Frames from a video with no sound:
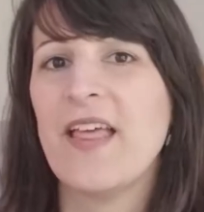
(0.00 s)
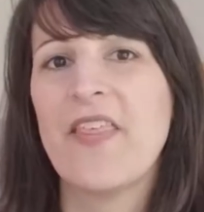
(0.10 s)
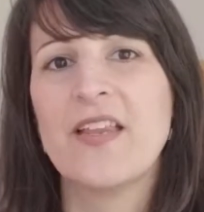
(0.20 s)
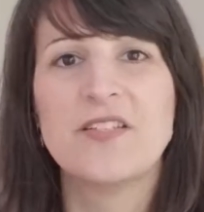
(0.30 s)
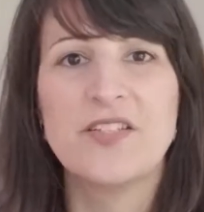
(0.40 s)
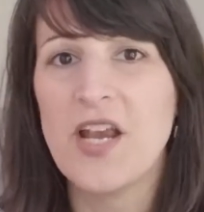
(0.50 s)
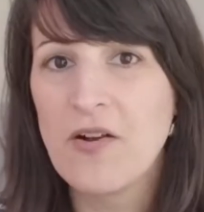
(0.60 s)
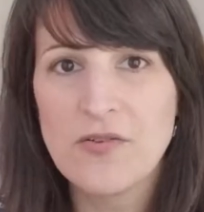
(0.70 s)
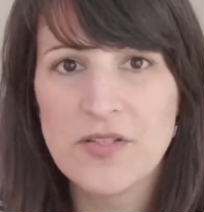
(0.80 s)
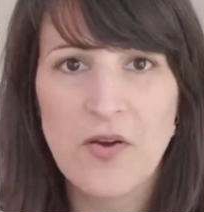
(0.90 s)
And then
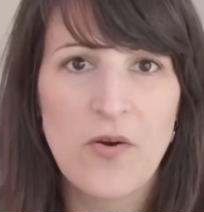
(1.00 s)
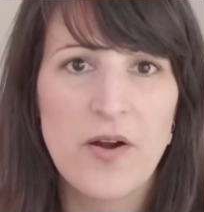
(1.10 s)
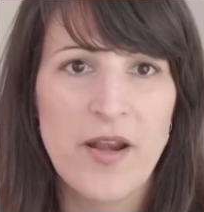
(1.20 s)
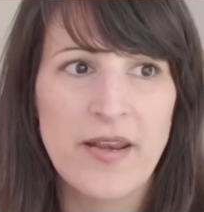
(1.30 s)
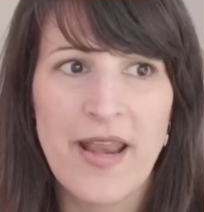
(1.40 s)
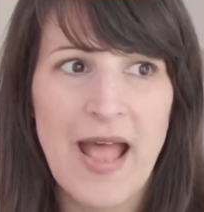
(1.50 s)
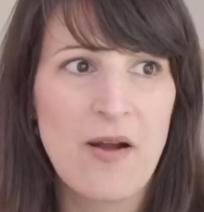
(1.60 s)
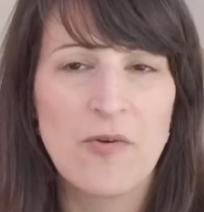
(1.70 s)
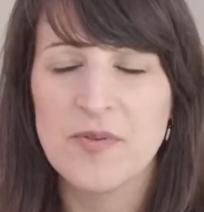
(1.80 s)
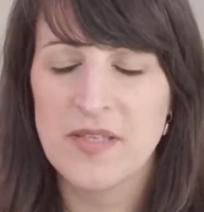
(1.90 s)
Dzeko scored, and
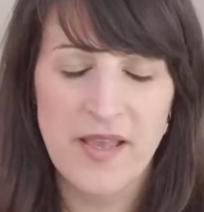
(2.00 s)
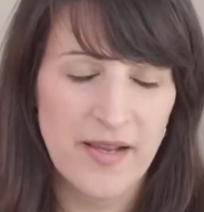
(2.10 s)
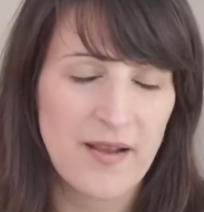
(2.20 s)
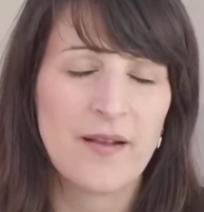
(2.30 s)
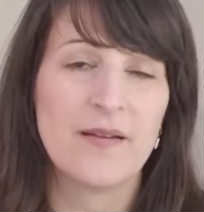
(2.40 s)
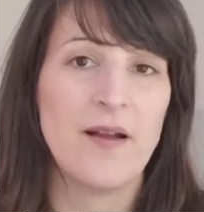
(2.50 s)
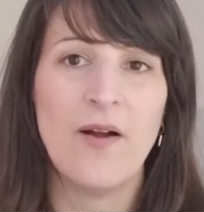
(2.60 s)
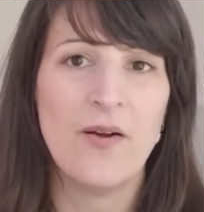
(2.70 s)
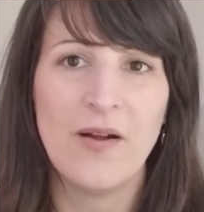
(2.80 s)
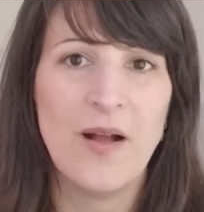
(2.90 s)
now it was like
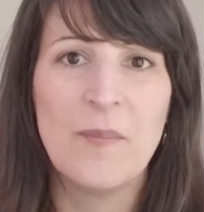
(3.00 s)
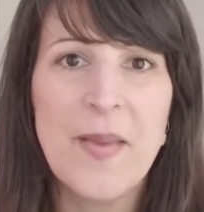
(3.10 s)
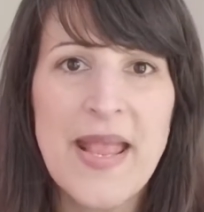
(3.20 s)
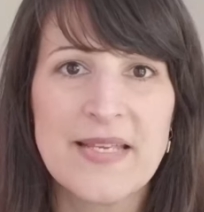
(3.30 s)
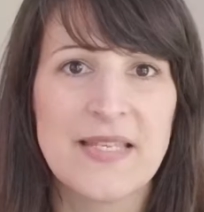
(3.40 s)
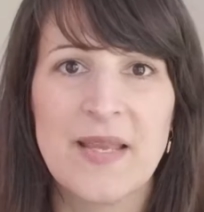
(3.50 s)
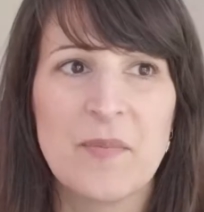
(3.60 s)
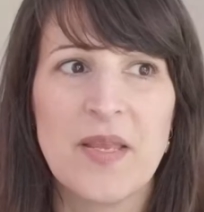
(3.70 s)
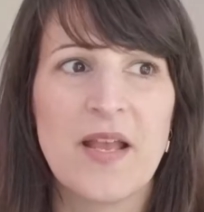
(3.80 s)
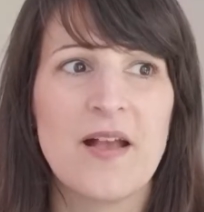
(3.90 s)

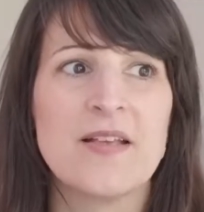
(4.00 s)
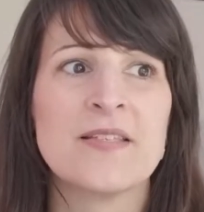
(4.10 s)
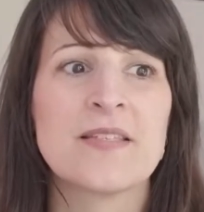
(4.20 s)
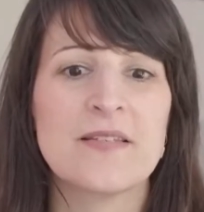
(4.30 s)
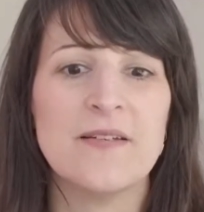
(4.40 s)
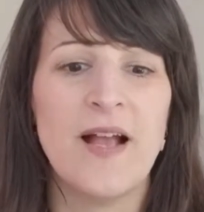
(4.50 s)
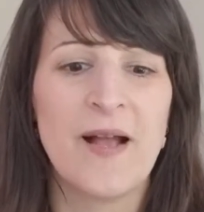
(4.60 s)
amazing because